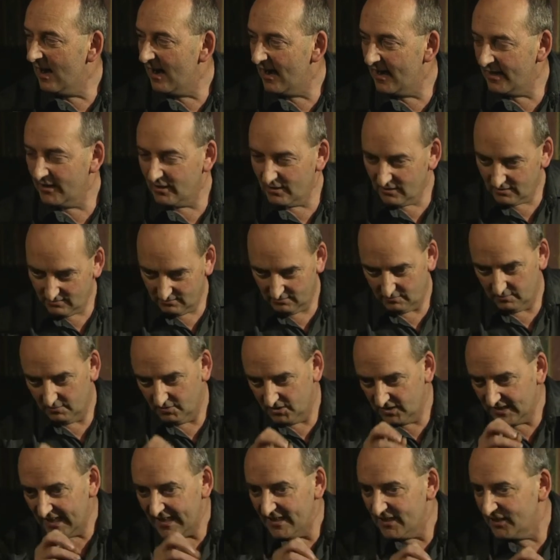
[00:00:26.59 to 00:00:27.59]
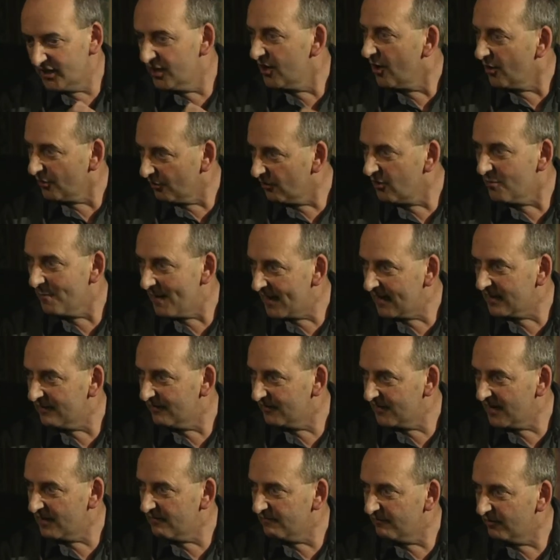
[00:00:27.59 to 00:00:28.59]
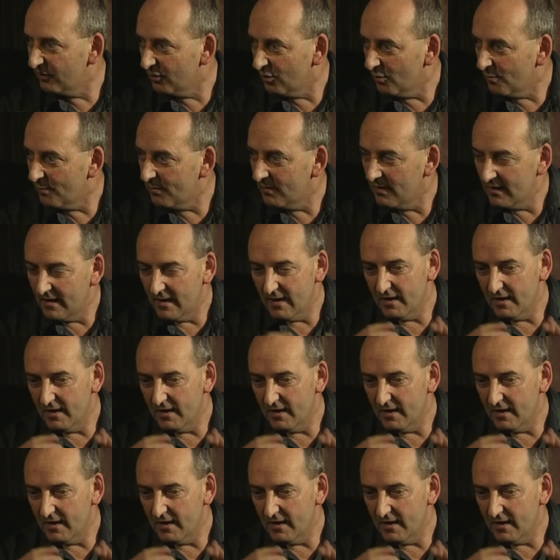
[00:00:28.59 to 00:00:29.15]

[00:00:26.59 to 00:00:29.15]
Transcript: I sketched it out on the back of an envelope.